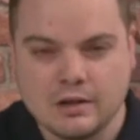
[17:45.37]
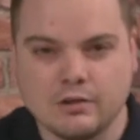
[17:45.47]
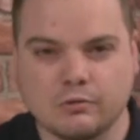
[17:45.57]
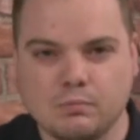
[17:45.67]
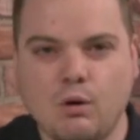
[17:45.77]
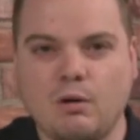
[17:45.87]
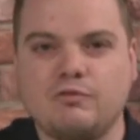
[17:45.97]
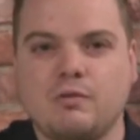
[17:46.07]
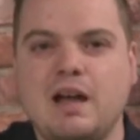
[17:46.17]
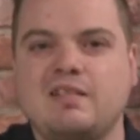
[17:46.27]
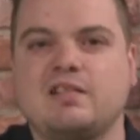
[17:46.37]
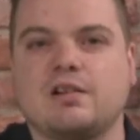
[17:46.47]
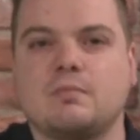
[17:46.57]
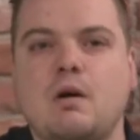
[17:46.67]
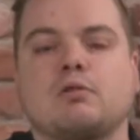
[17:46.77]
There's more information
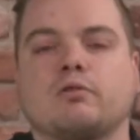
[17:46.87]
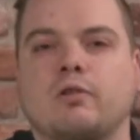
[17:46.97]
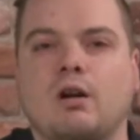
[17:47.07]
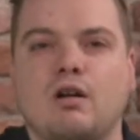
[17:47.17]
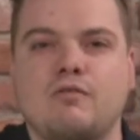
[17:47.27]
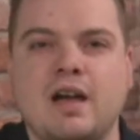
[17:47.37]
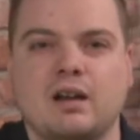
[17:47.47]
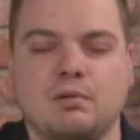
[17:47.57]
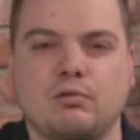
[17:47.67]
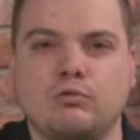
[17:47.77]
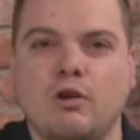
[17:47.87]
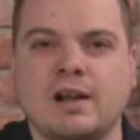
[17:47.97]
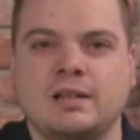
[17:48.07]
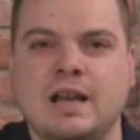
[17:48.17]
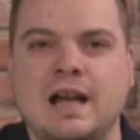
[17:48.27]
on the models that are available
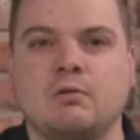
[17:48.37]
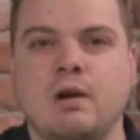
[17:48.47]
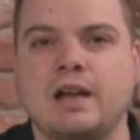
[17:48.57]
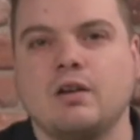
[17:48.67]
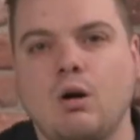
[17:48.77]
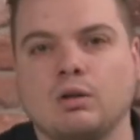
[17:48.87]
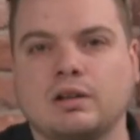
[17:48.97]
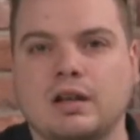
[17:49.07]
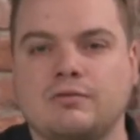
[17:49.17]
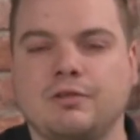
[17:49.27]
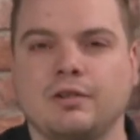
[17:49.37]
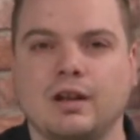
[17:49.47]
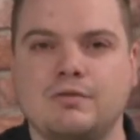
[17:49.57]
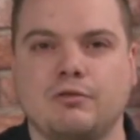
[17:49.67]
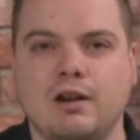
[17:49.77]
right now in all the different
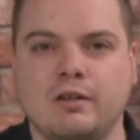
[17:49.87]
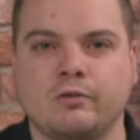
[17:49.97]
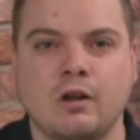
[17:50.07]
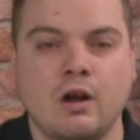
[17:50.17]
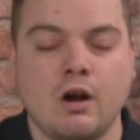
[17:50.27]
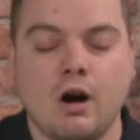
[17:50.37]
liveries